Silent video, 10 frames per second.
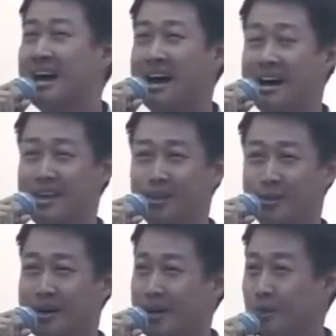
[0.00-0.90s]

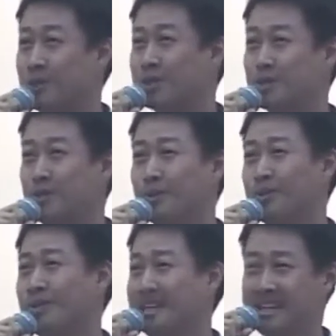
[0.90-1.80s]
into our local
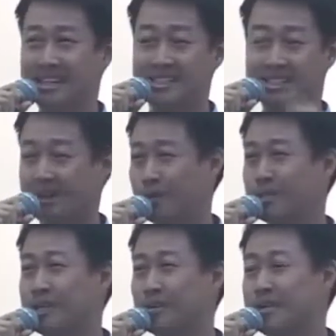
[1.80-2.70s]
school in Santa
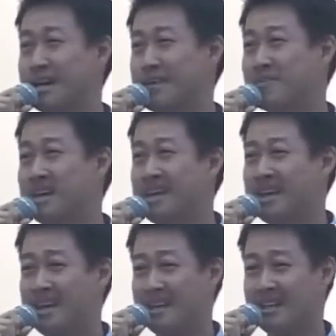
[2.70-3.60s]
Cruz, Laguna.
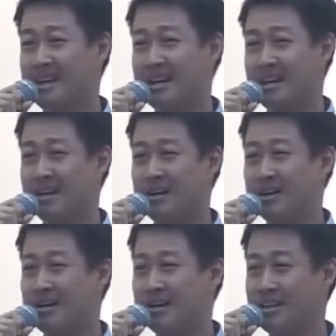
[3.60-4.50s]
And
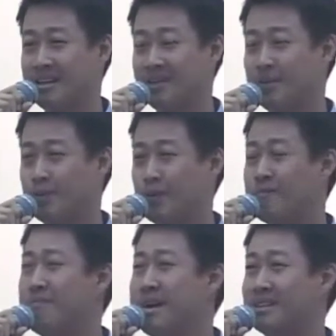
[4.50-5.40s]

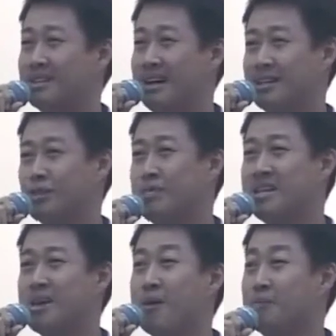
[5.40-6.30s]
we've met so
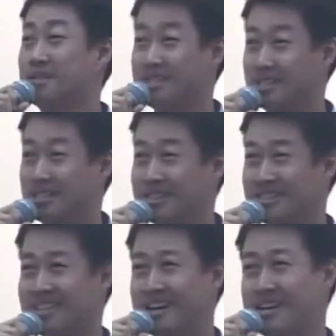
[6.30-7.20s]
many
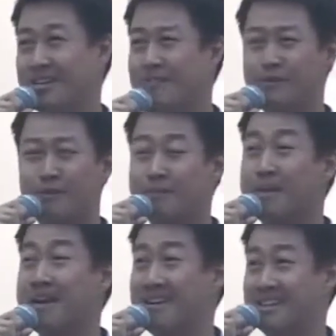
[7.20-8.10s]
oppositions, even from
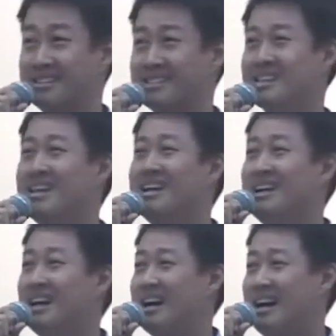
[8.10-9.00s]
parents.
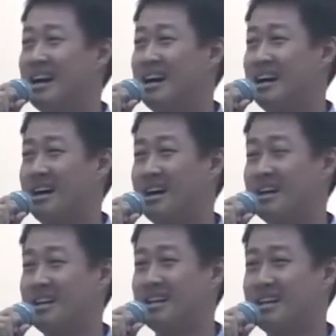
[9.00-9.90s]

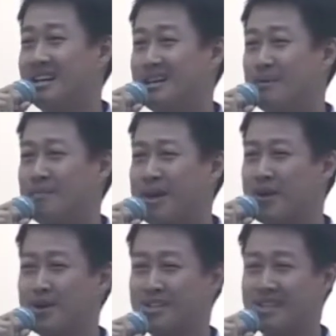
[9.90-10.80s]
My
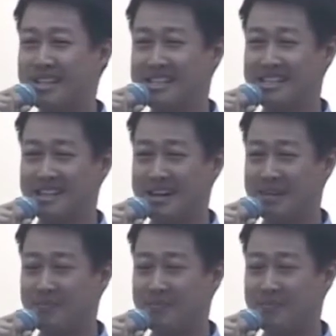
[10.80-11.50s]
question is